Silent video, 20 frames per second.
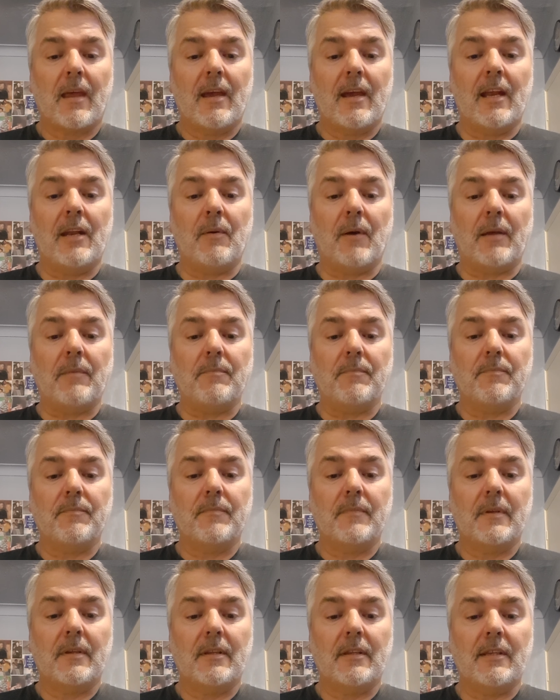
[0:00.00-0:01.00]
Anyway,
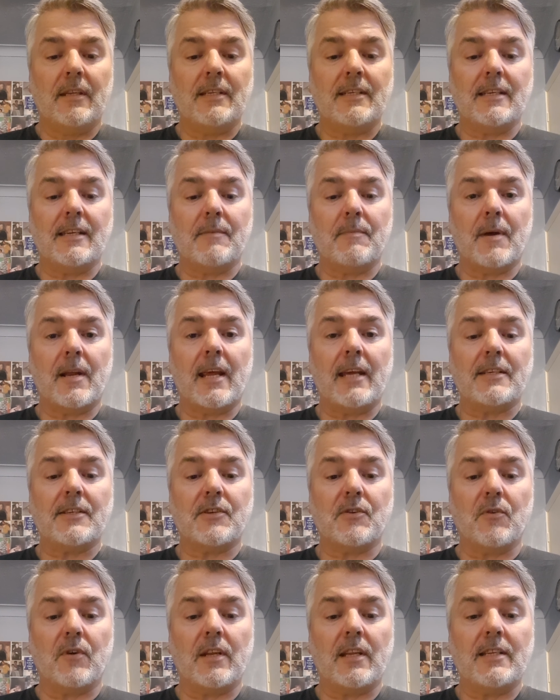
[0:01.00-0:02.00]
this is my next
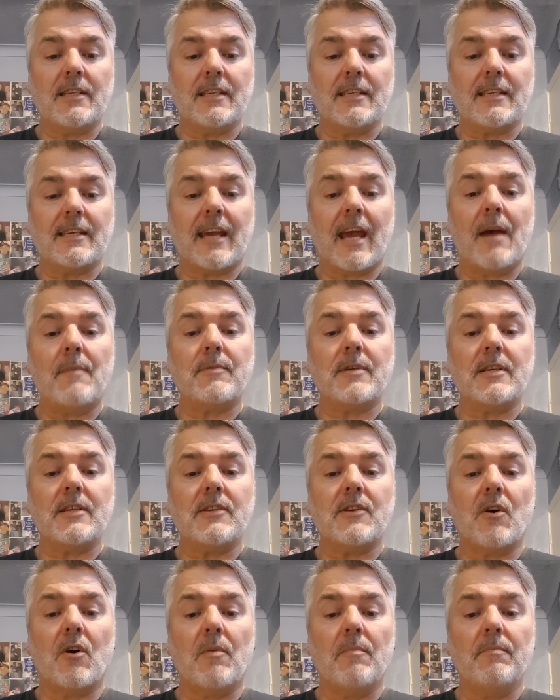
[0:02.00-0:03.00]
story. This is Captain
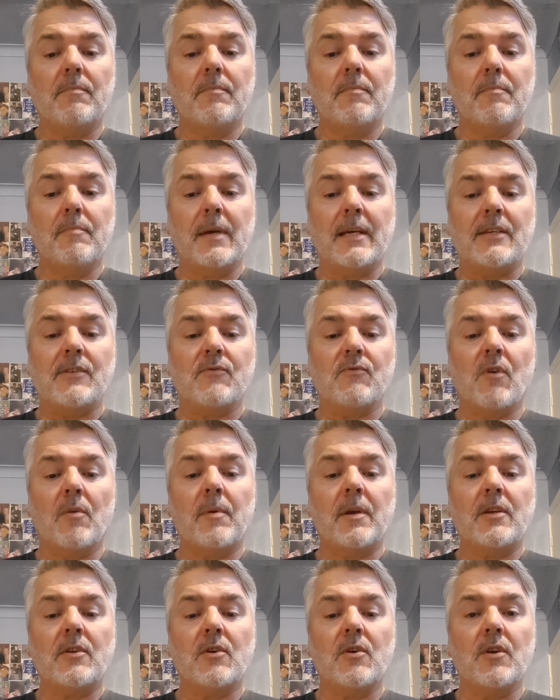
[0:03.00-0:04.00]
Tom meets
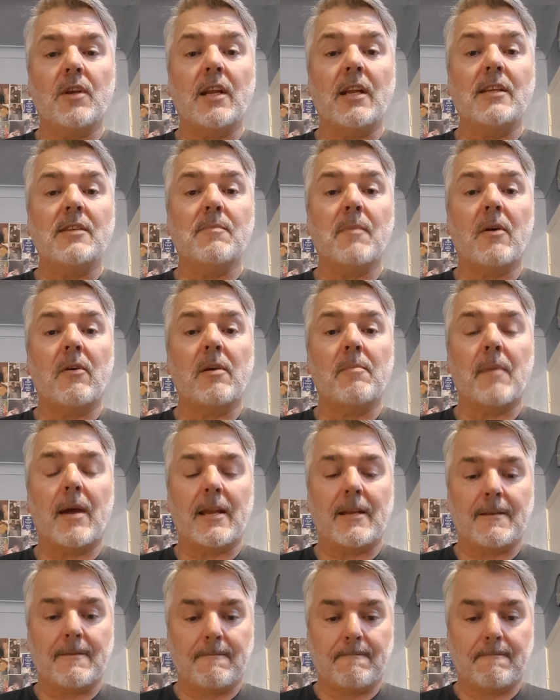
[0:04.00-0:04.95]
Robin Hood and his merry men.